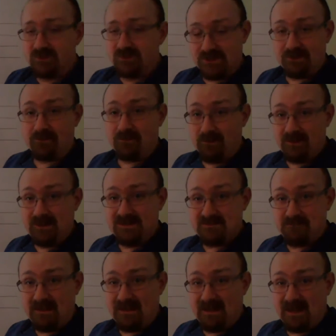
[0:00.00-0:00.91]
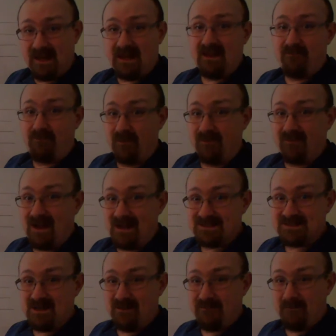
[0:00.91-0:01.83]
generally speaking, if we've
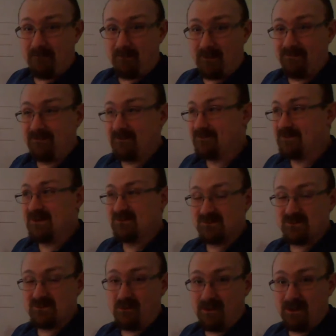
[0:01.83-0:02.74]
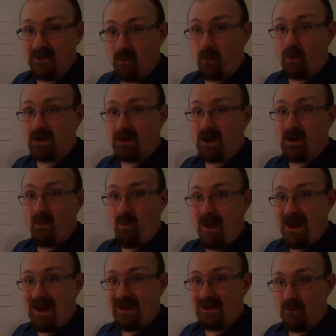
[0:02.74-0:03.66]
got stuff in parentheses, we sort of need to work our
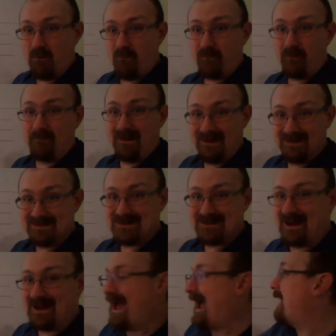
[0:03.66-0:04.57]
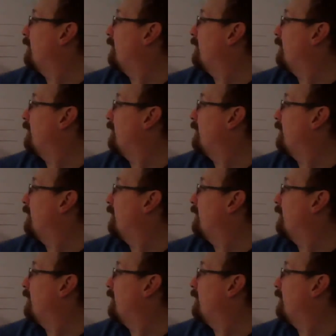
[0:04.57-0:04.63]
way, from the inside